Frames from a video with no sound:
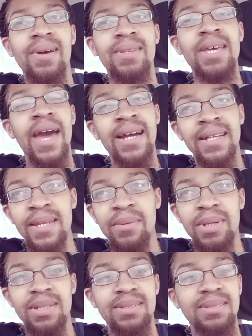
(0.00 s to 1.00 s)
to
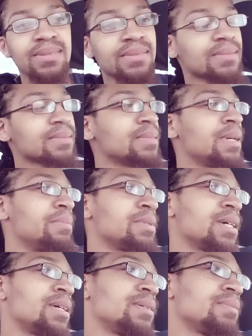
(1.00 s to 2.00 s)
Akademiks, you know what I'm
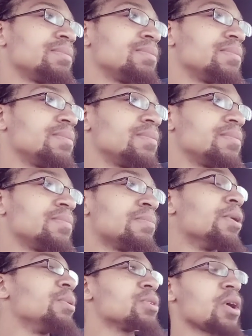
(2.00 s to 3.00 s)
saying?
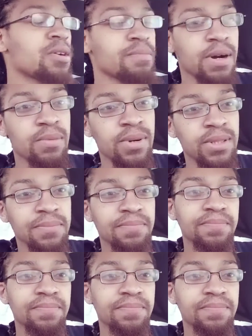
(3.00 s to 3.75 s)
What are you talking about, bro?